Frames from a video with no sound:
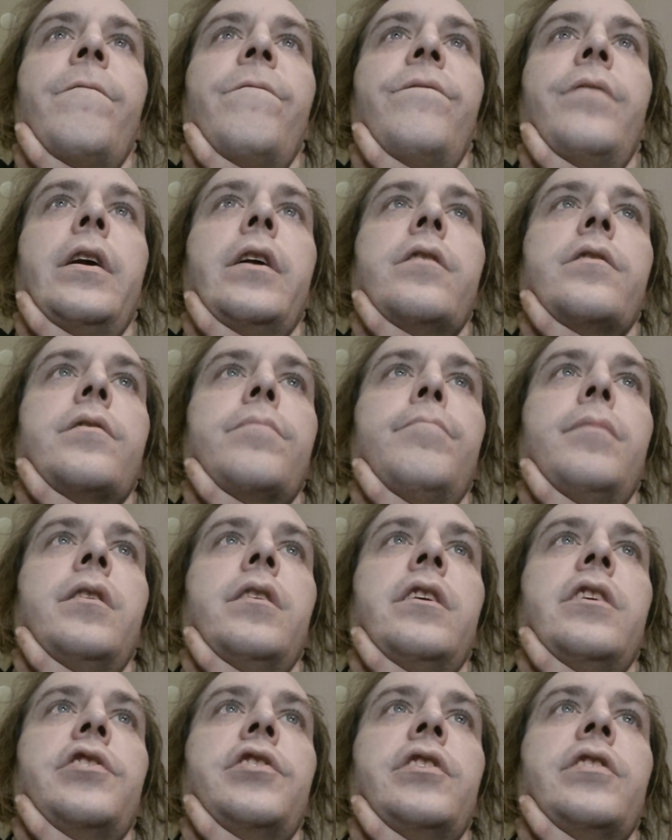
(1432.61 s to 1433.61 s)
fierce,
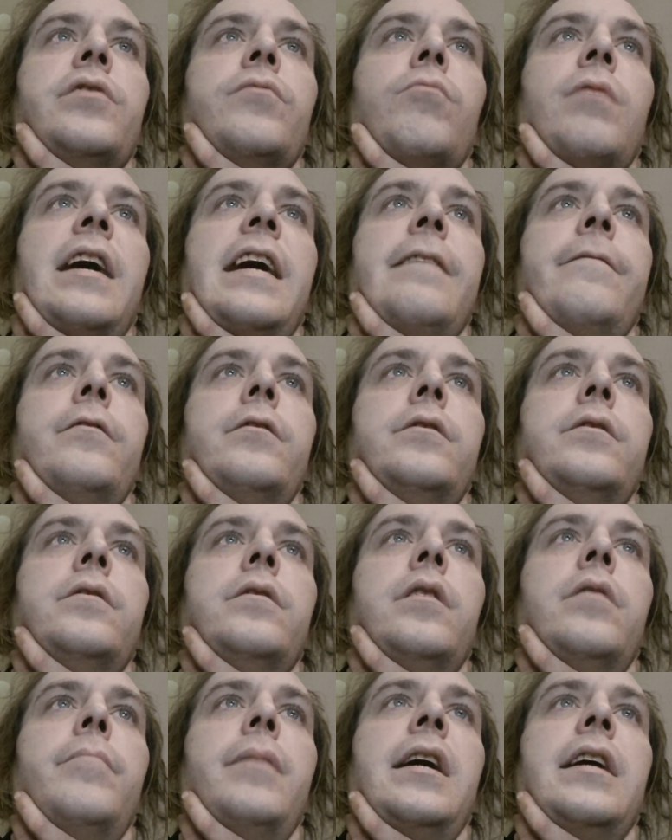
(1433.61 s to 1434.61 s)
malicious rival,
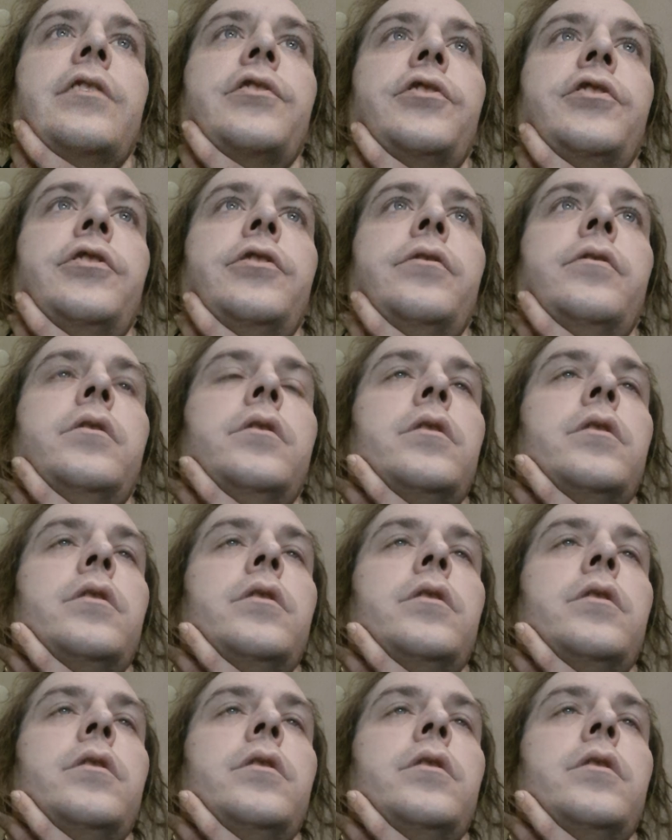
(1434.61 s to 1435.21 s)
Lamashtu.